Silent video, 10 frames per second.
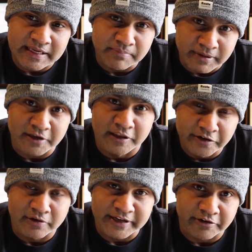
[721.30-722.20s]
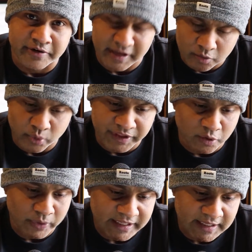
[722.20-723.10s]
can be literally created within
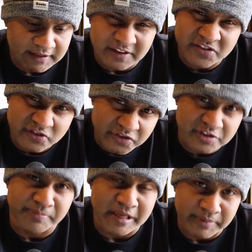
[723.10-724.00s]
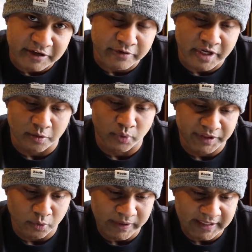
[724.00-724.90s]
a weekend. The system can be created
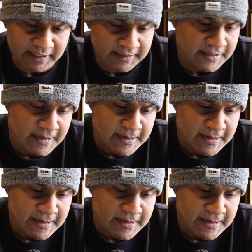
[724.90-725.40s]
within a weekend.